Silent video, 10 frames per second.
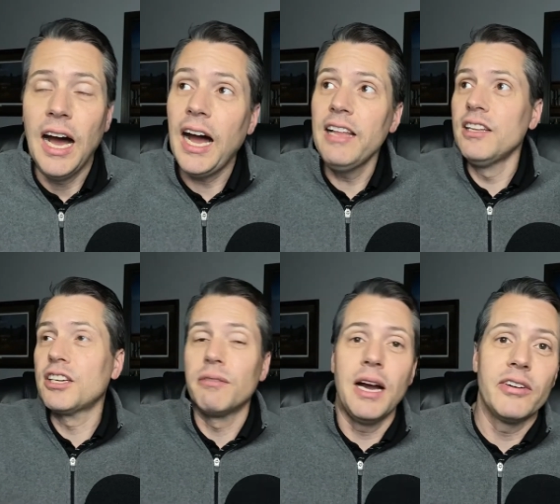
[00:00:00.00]
I look
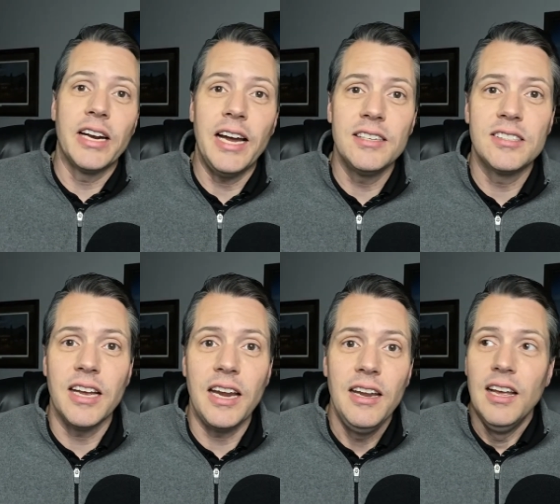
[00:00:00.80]
around and I
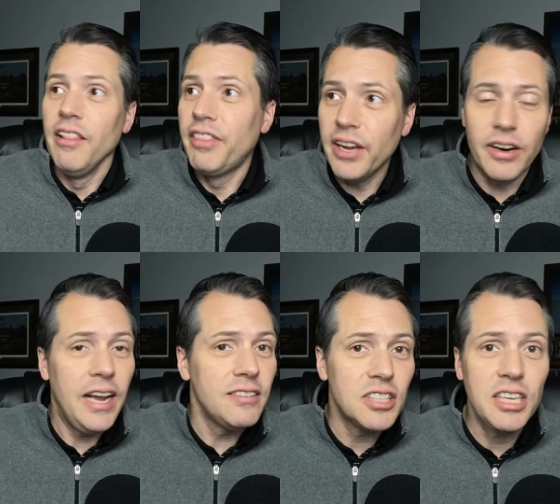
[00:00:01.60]
say, there
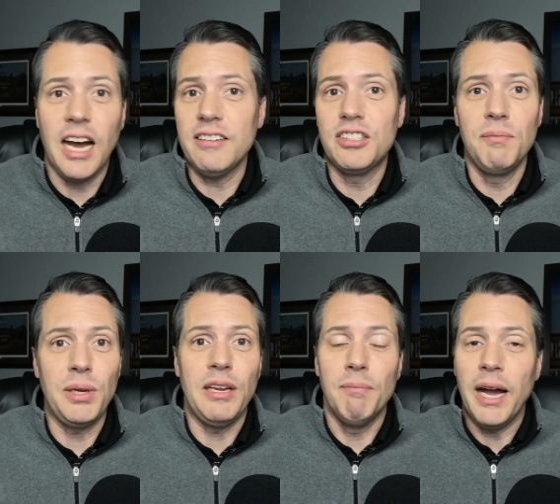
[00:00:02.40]
has got to
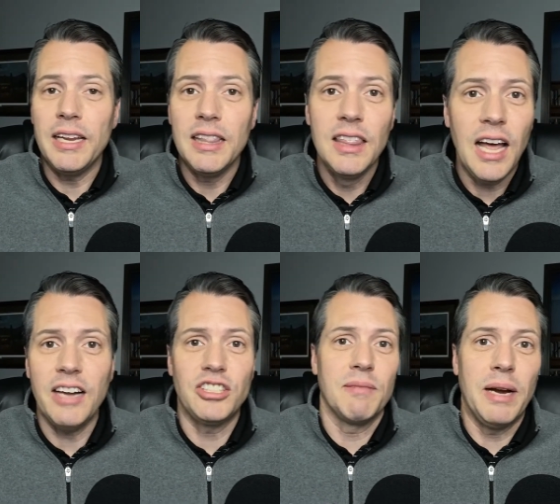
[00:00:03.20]
be. My
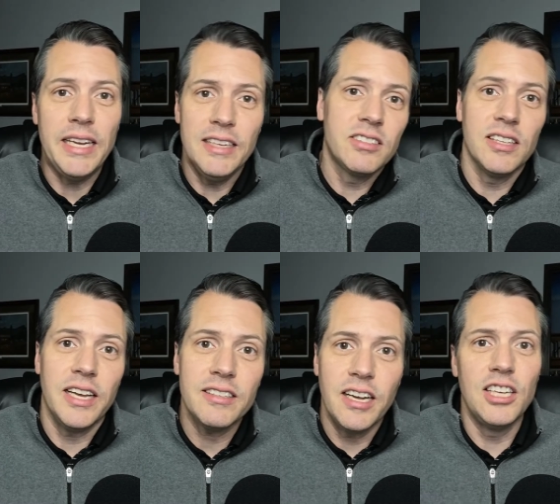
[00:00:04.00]
logic, my
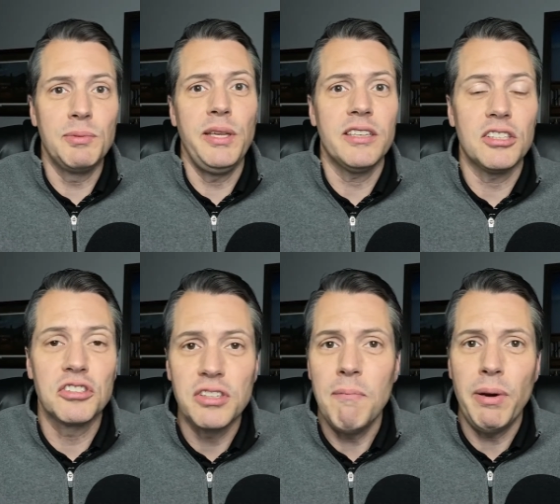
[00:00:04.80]
intellect tells me that there's
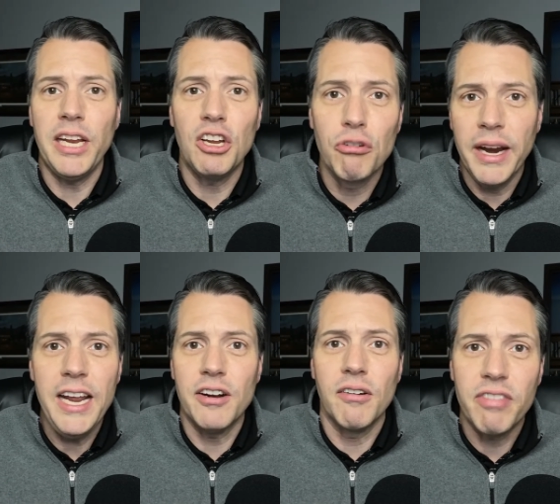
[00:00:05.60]
somebody
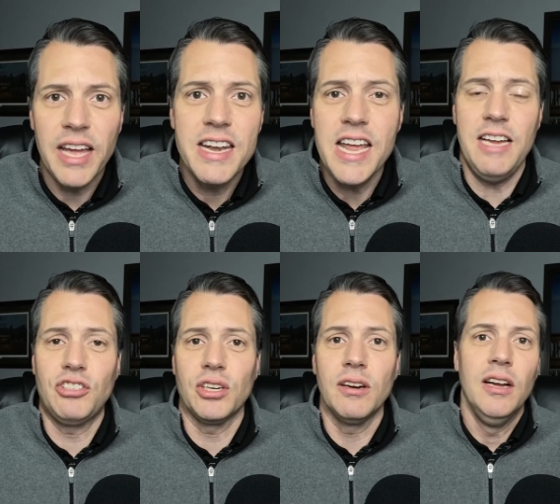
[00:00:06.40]
greater than
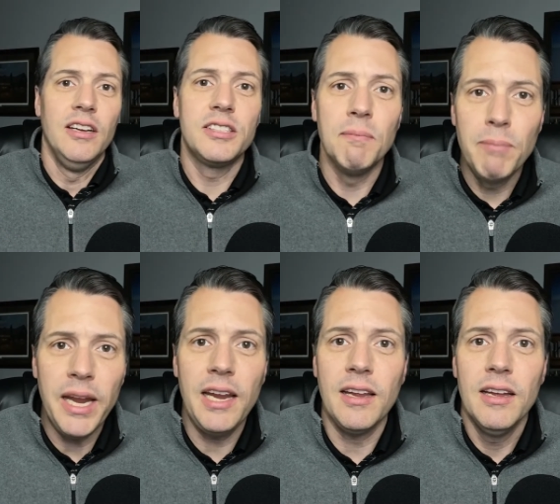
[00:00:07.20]
nature to
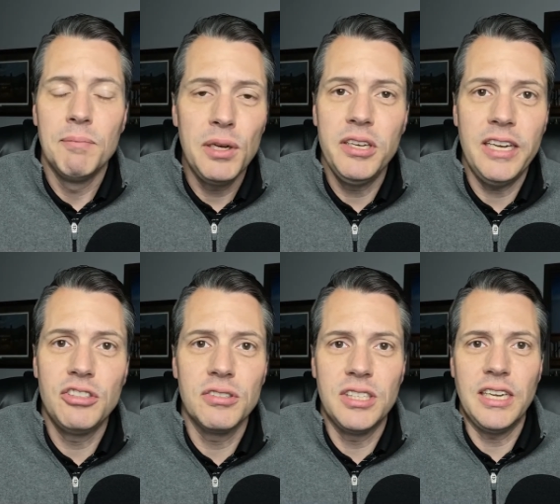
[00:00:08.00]
put
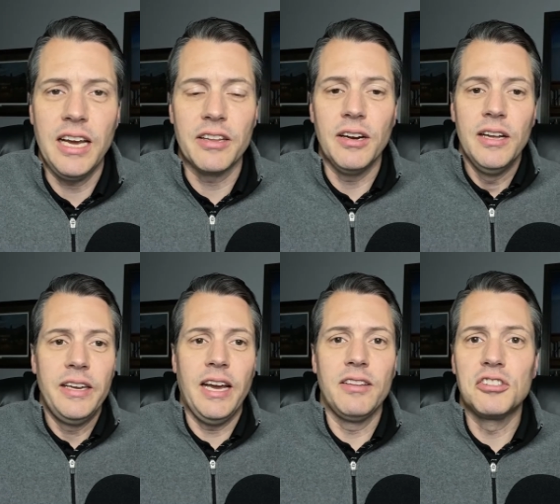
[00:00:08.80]
nature together.
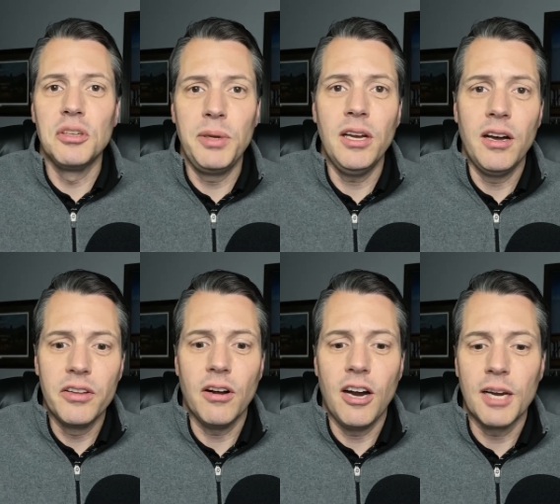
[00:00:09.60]
Now, there's so many
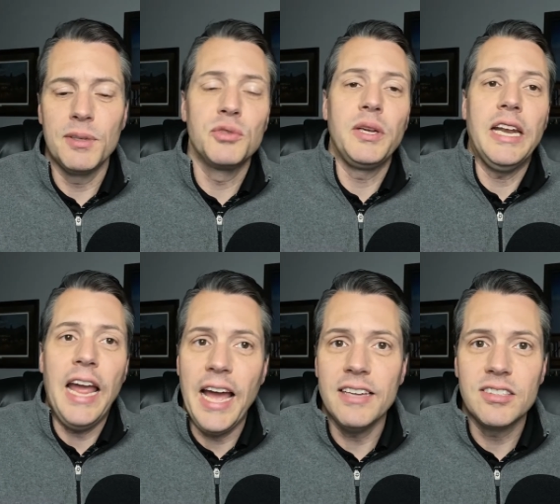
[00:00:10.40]
other arguments we can
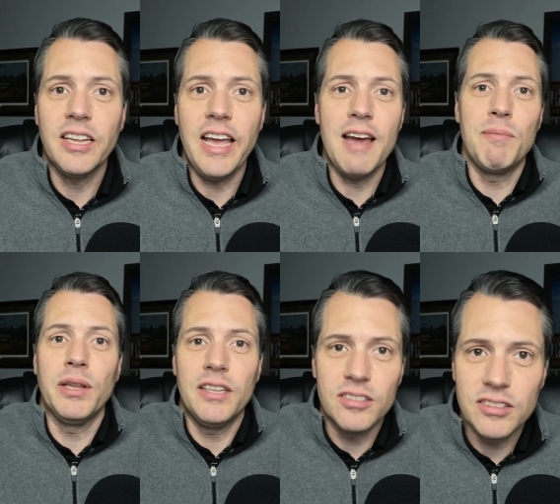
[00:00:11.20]
add to that,
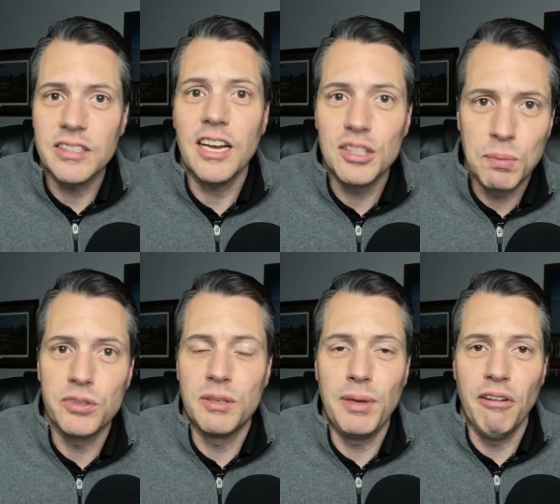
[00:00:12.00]
but this is not
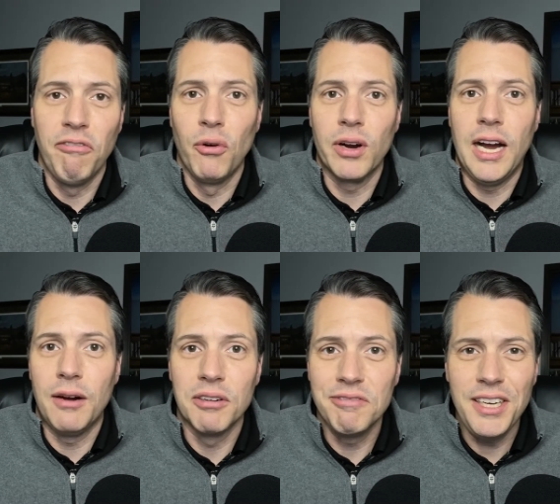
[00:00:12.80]
supposed to be a
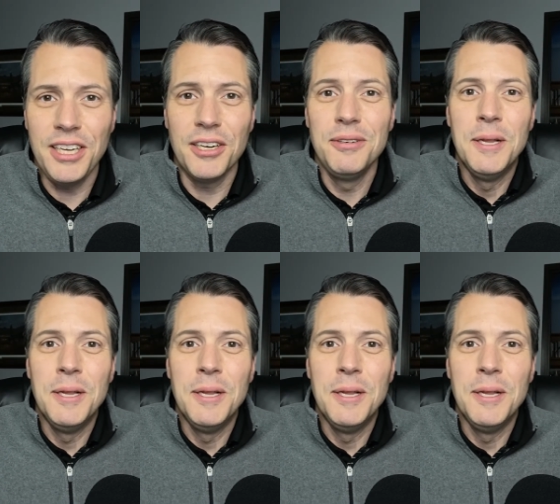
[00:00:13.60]
4-hour video.